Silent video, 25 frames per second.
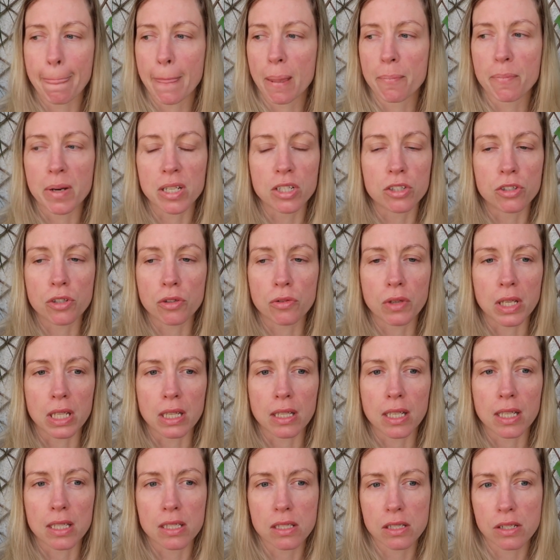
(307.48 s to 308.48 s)
but
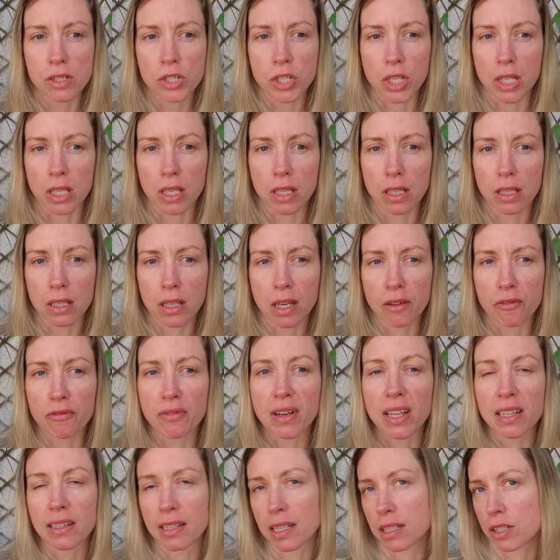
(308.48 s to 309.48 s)
doing this, I
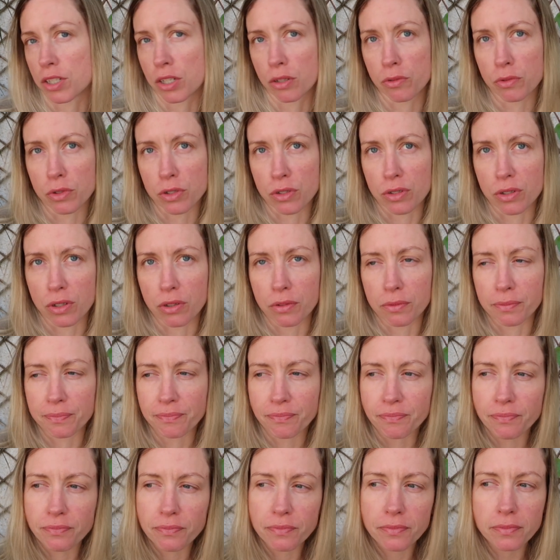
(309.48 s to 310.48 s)
felt like she was new.
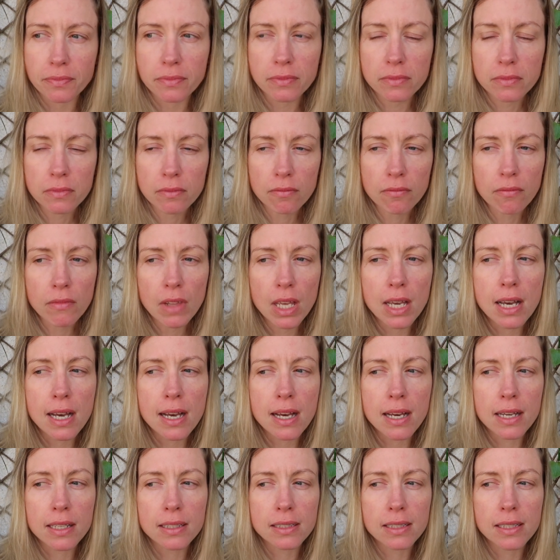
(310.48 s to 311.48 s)

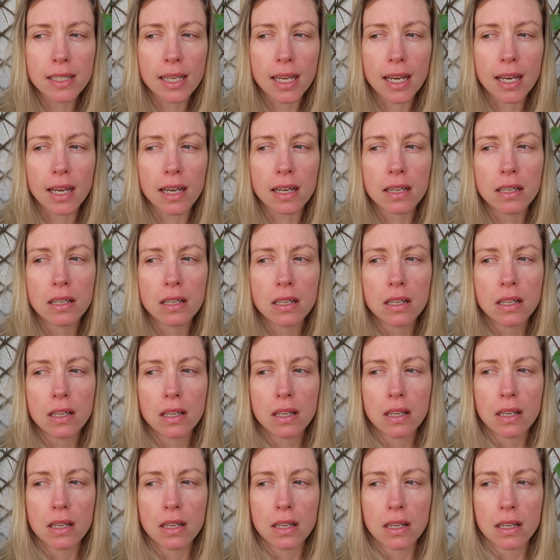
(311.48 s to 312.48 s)
And
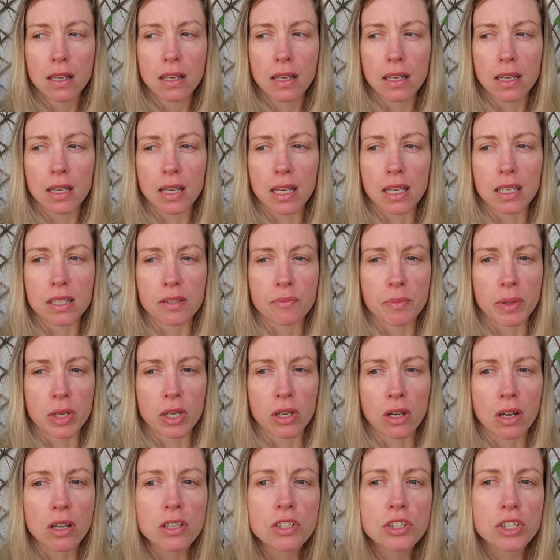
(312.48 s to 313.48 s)

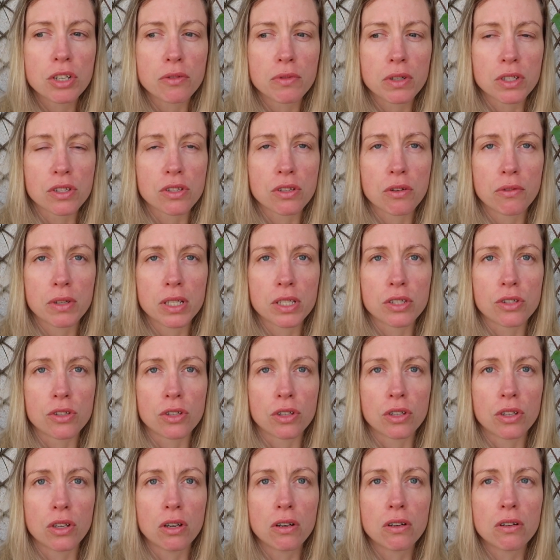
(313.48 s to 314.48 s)
because she was so
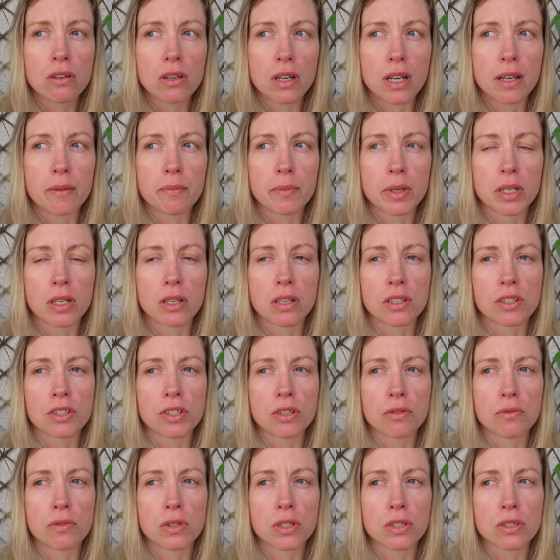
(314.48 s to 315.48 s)
insecure, and because
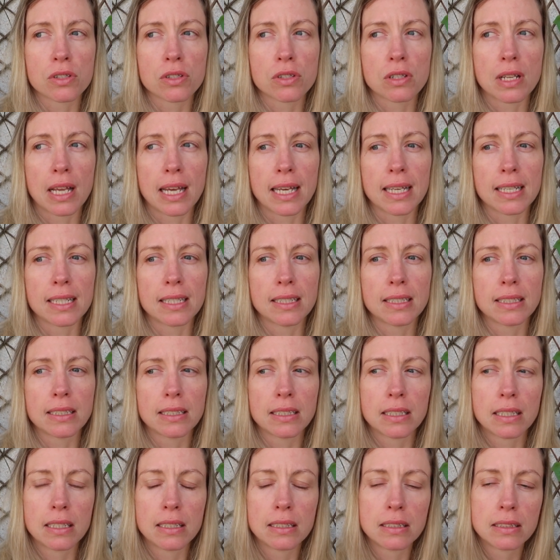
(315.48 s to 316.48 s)
she was like
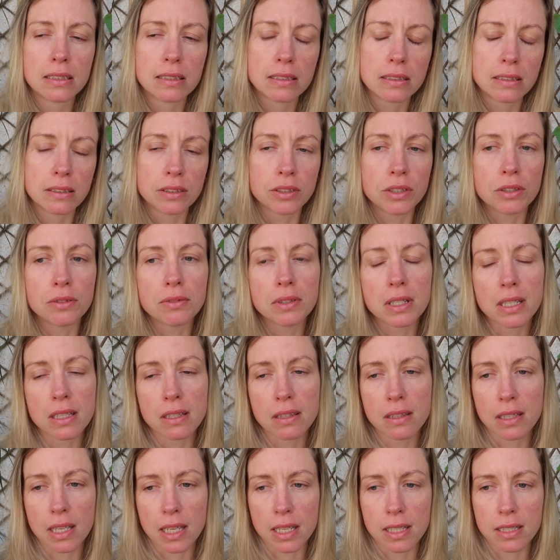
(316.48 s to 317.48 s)

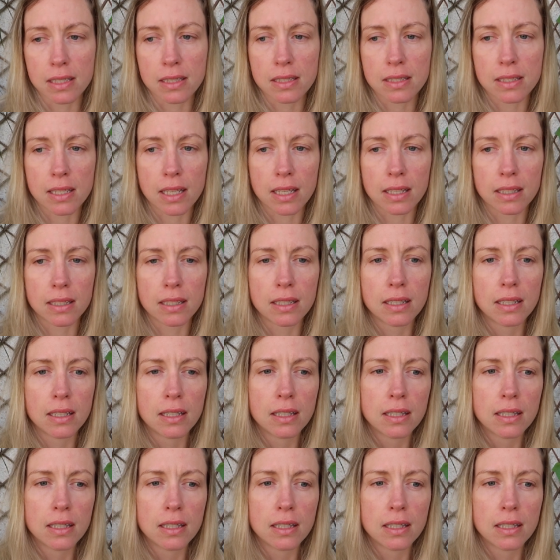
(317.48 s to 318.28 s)
doing things, and